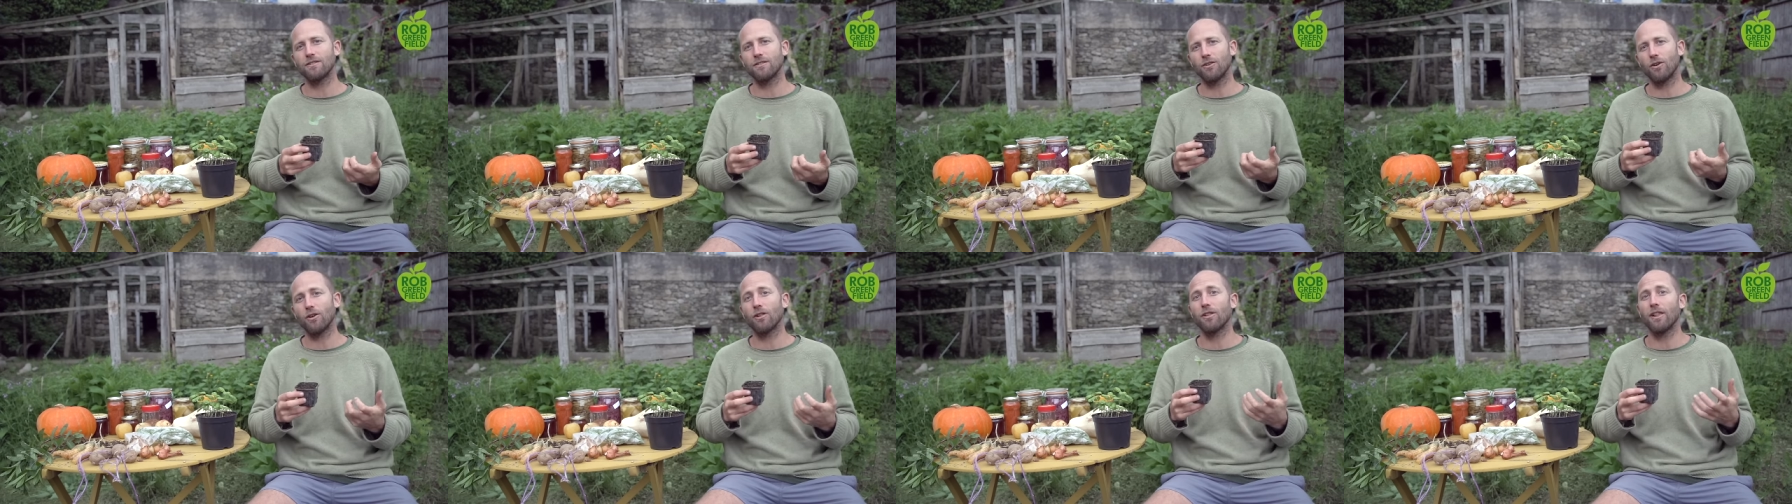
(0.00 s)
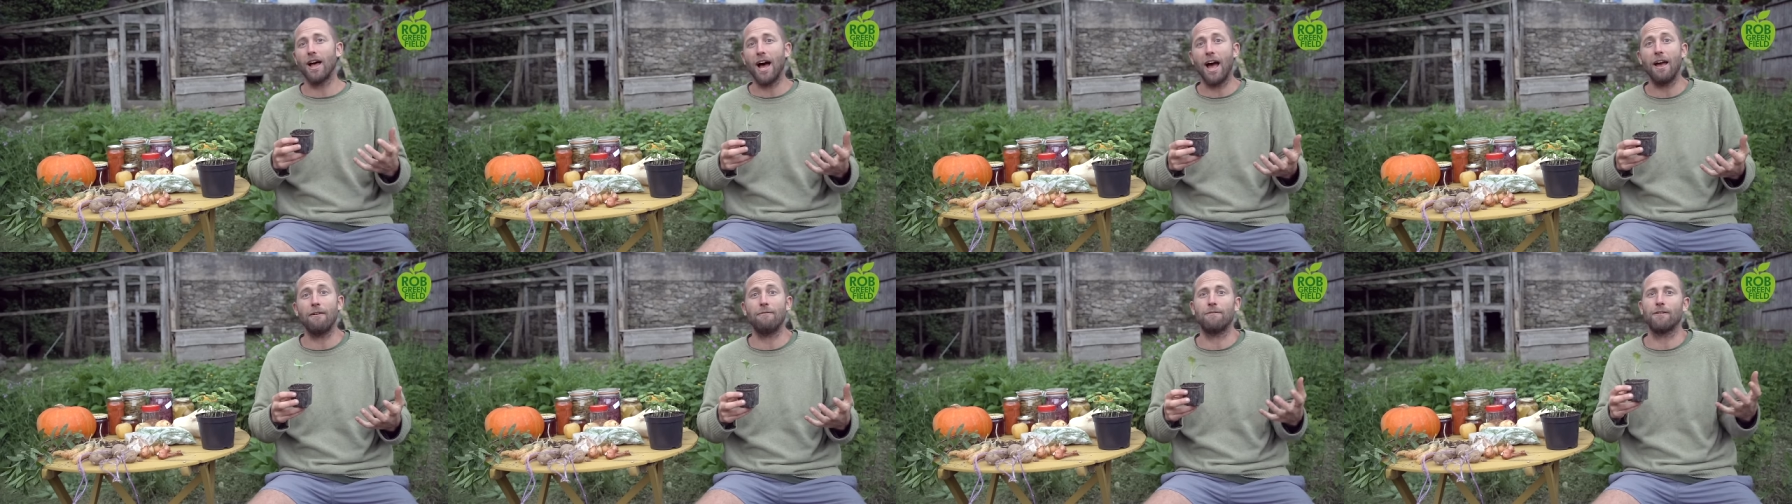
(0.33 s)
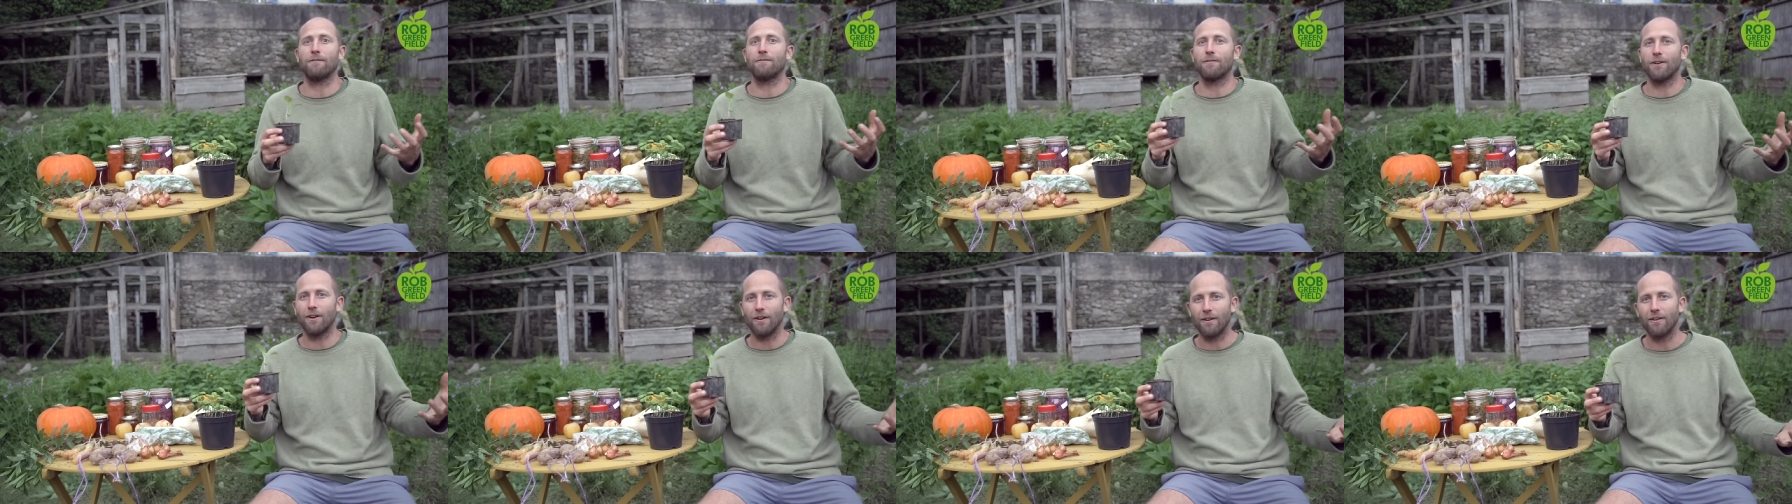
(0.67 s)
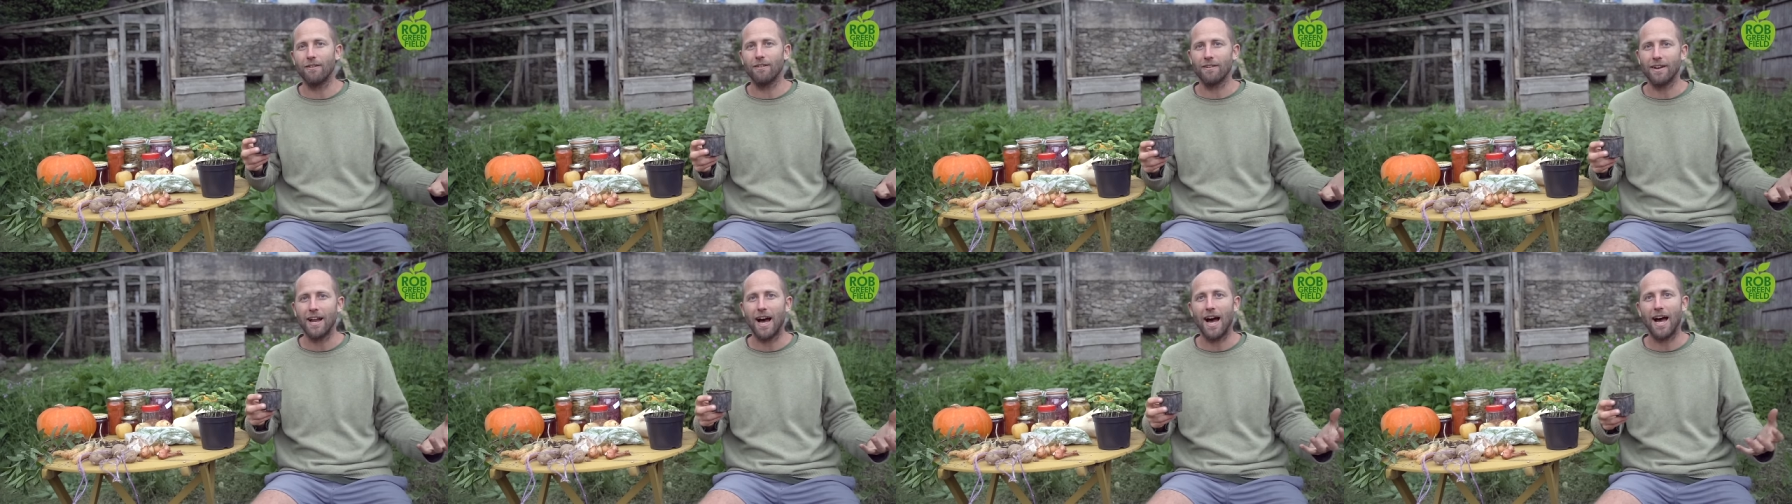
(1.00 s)
your life if
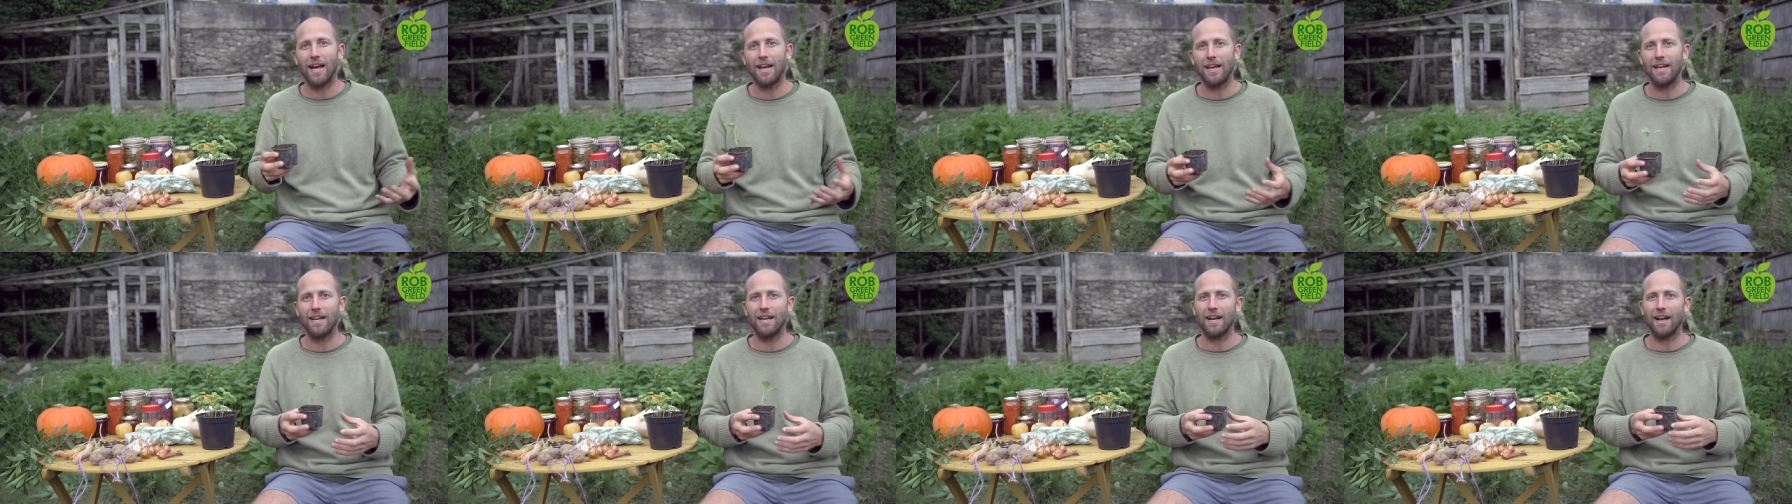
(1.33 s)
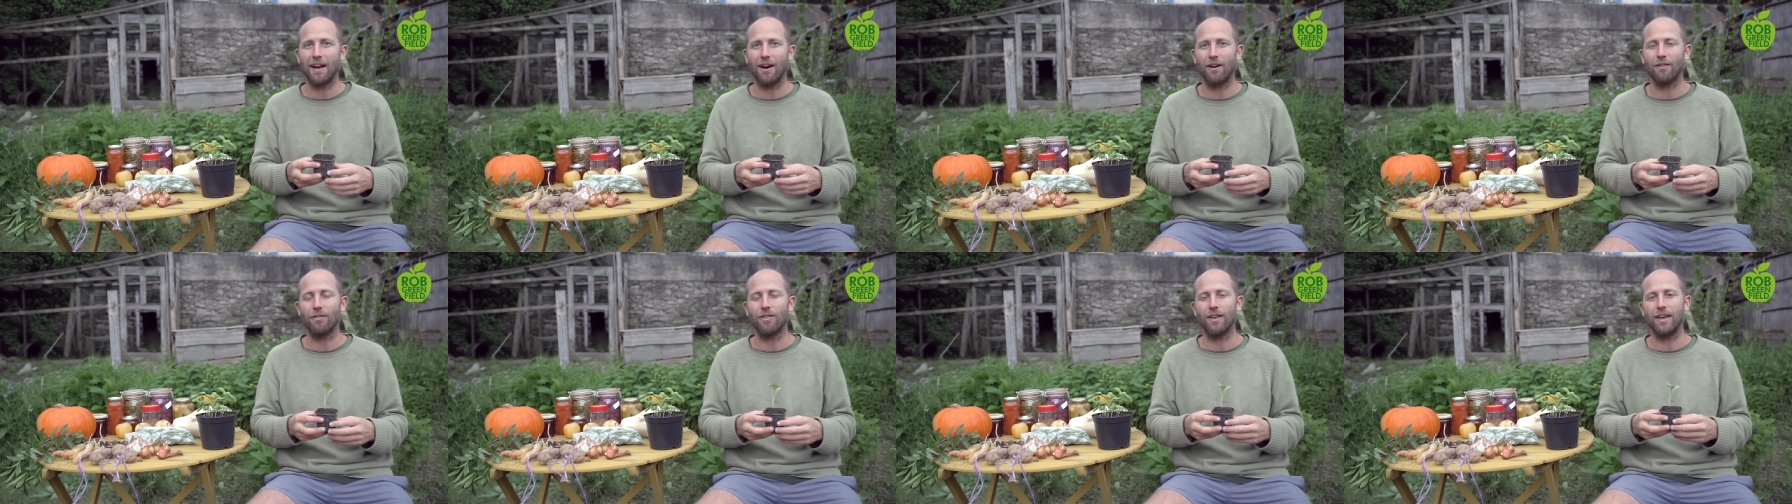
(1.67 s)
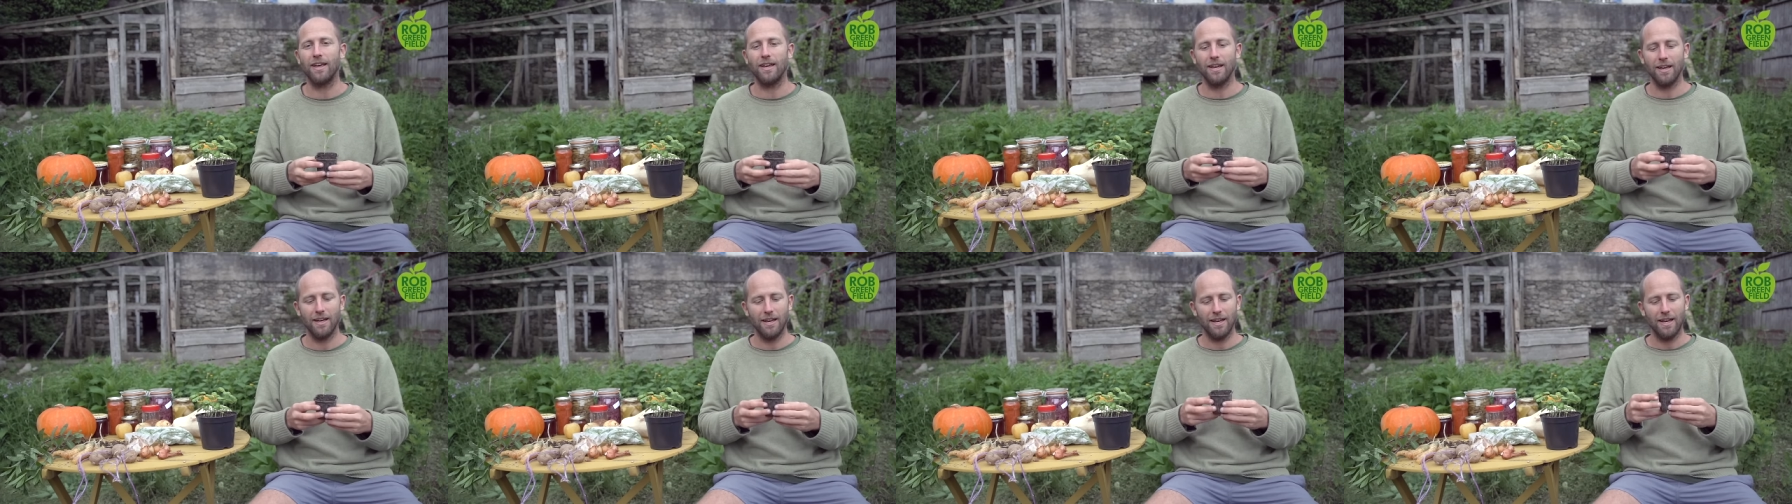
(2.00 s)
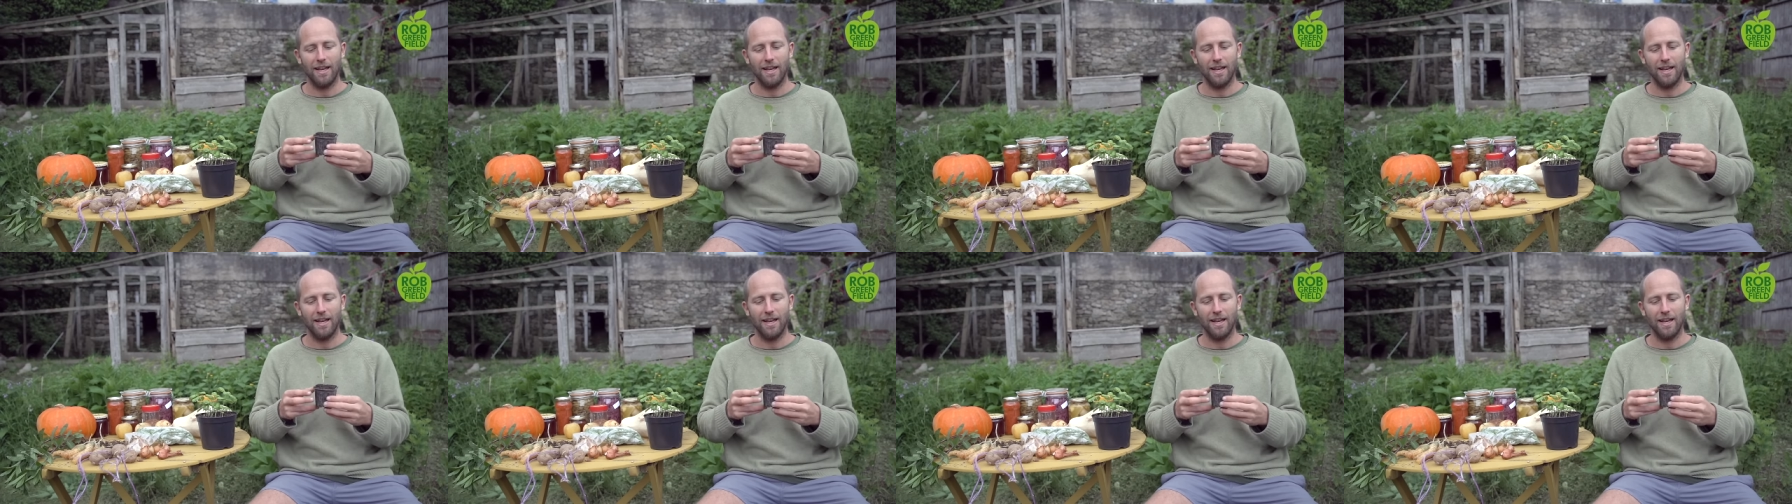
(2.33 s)
you're not eating healthy.